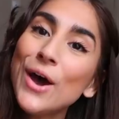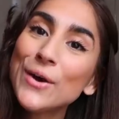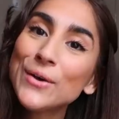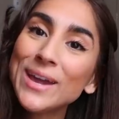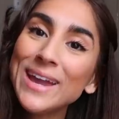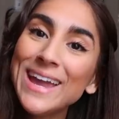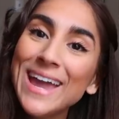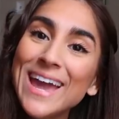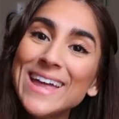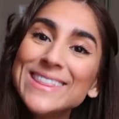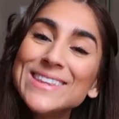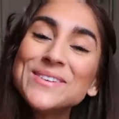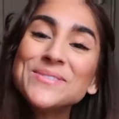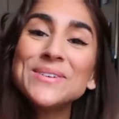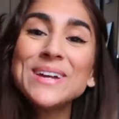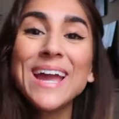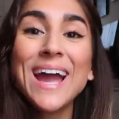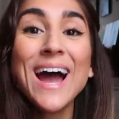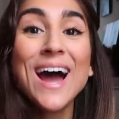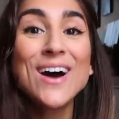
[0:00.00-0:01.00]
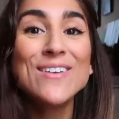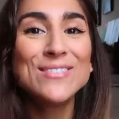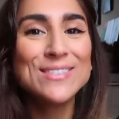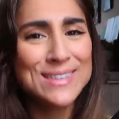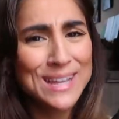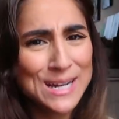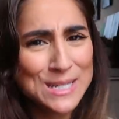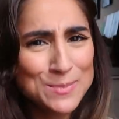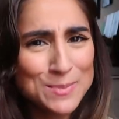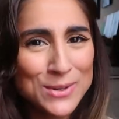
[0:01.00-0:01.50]
Okay, and then we have,
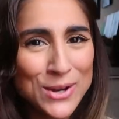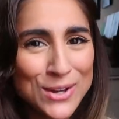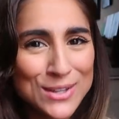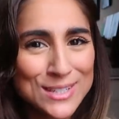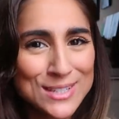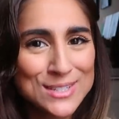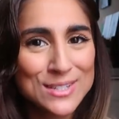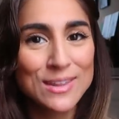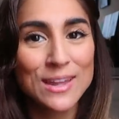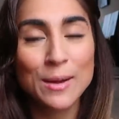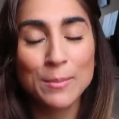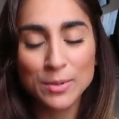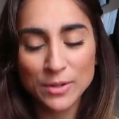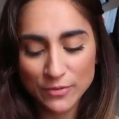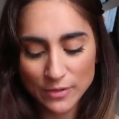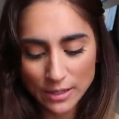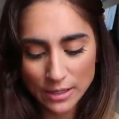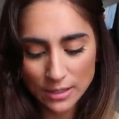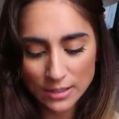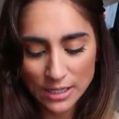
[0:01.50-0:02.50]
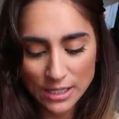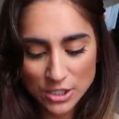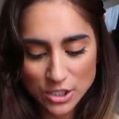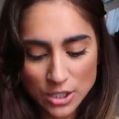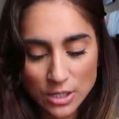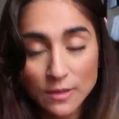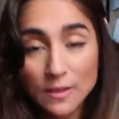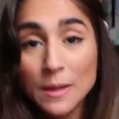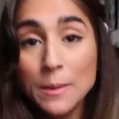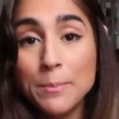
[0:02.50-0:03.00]
last but not least, the Amplify
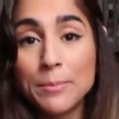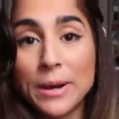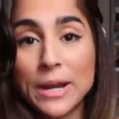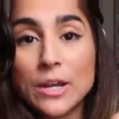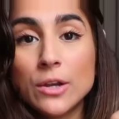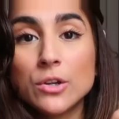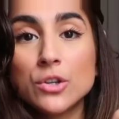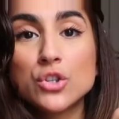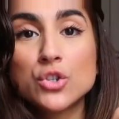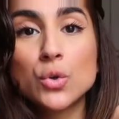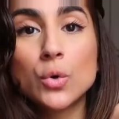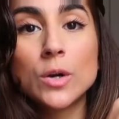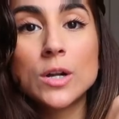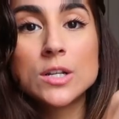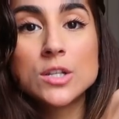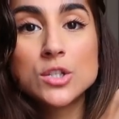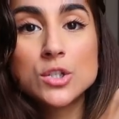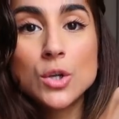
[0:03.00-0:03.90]
collection, the biker shorts.